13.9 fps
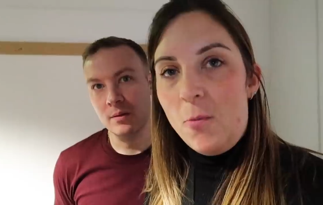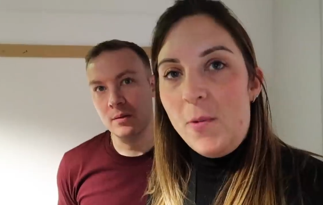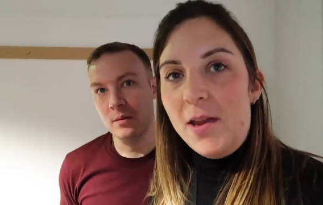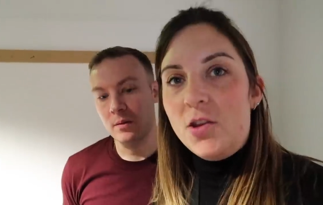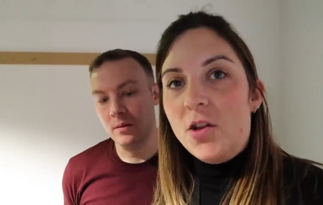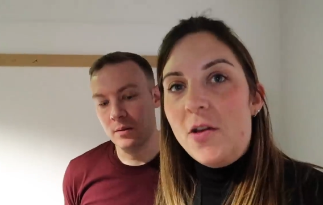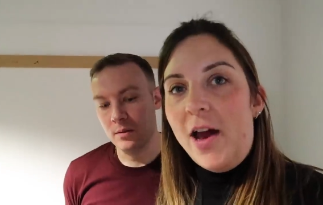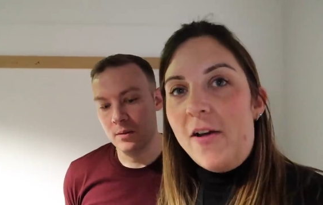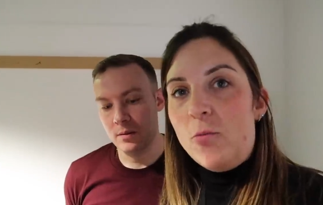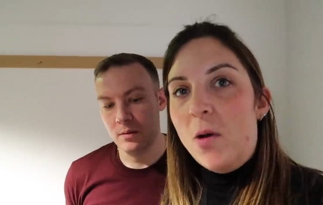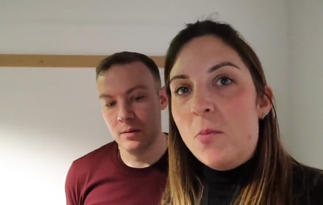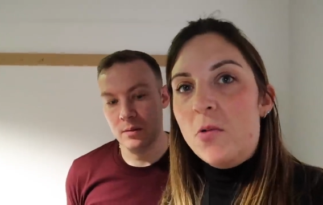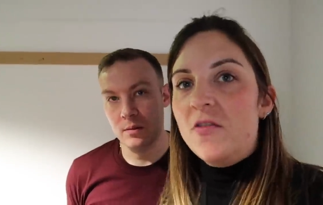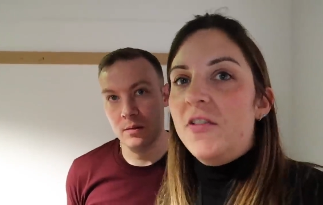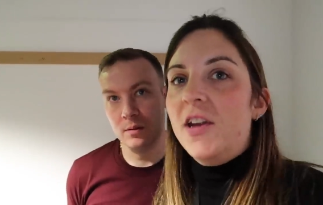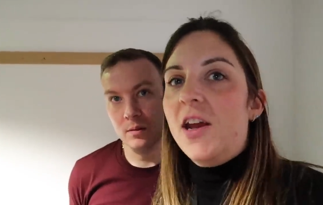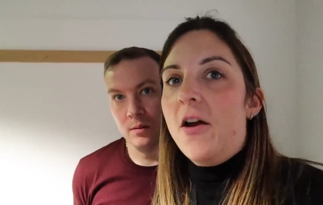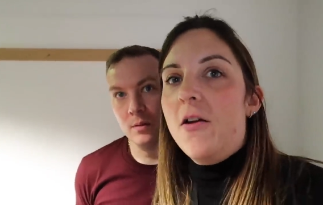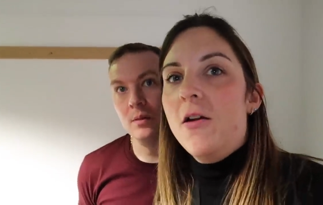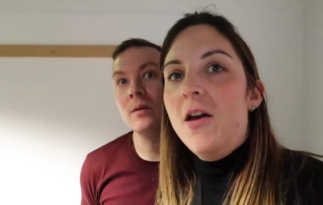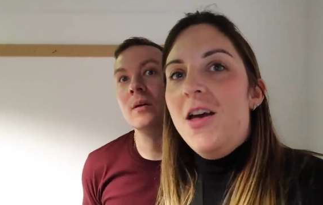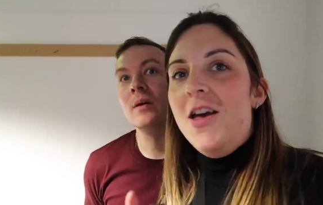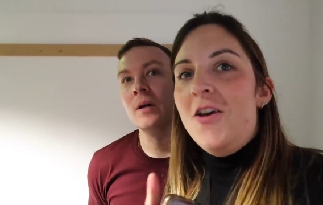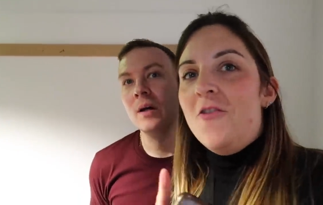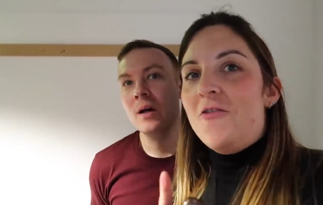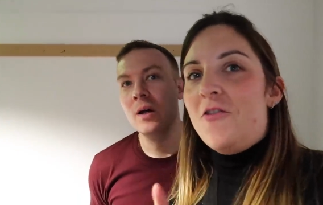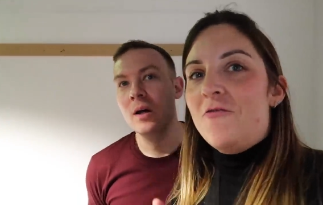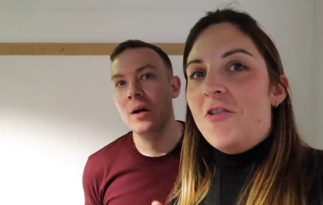Speaker 1: We do have one more video
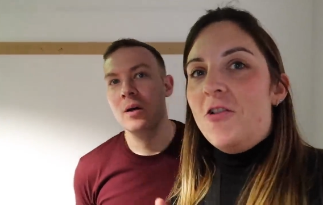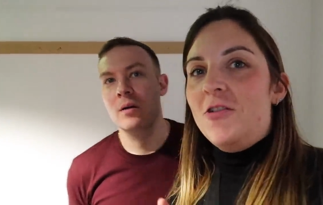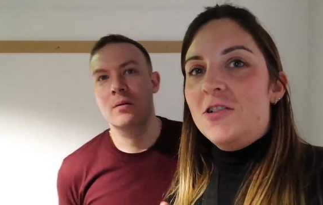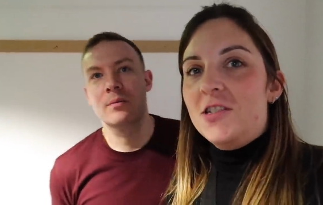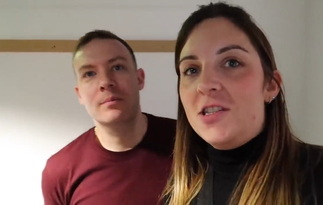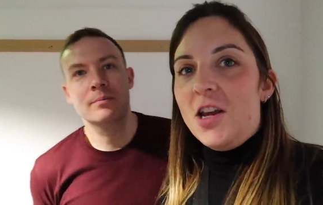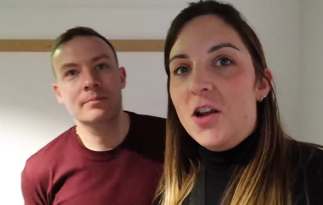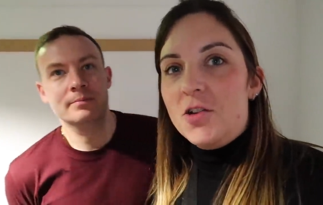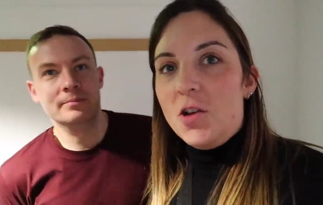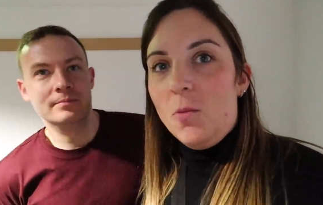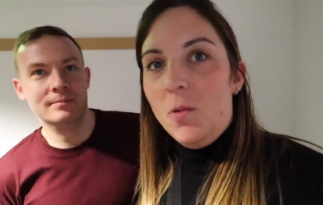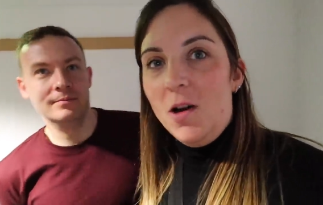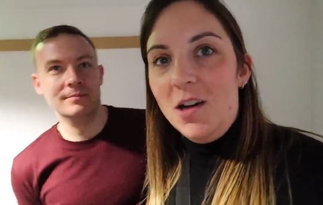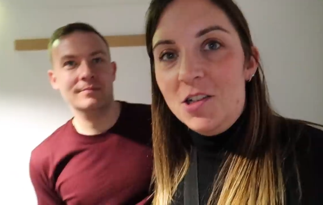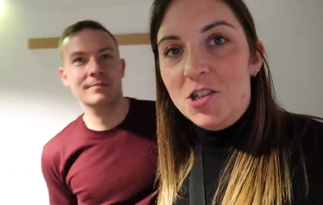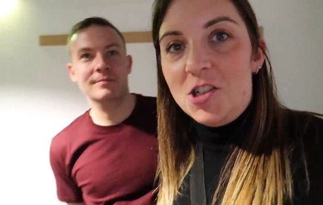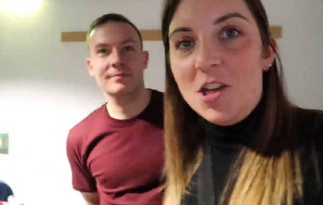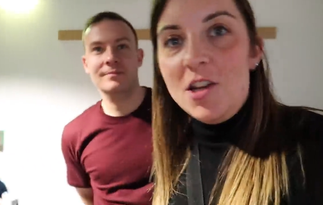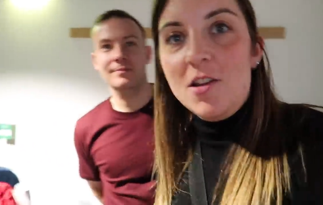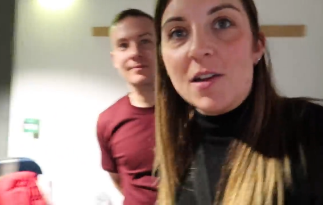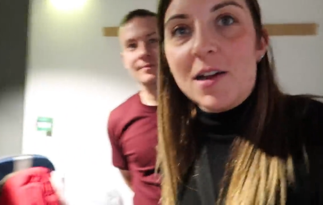from Roland to watch. Are you